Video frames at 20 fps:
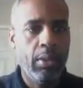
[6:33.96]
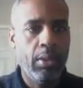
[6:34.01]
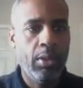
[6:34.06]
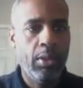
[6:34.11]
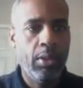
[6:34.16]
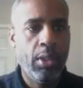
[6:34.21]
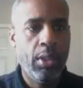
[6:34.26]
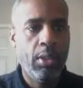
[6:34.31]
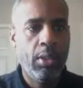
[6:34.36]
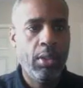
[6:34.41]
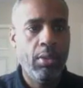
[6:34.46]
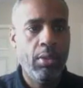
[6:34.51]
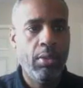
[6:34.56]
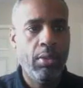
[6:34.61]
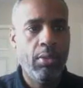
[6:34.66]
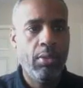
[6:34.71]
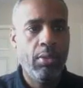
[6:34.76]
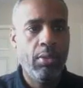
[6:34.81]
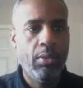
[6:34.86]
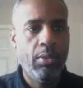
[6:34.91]

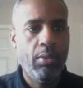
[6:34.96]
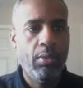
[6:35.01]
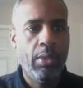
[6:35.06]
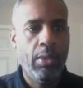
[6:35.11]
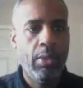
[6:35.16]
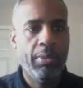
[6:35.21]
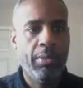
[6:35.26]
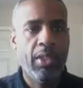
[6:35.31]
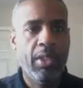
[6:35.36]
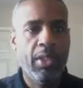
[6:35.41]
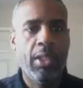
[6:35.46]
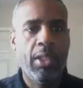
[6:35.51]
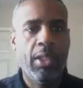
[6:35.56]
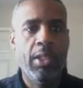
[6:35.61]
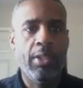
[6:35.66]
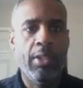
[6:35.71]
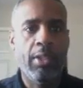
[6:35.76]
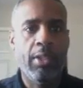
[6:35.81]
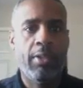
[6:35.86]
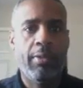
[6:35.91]
Continue to the website.
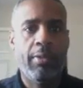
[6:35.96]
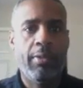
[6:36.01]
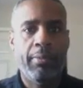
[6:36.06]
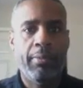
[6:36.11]
Yes.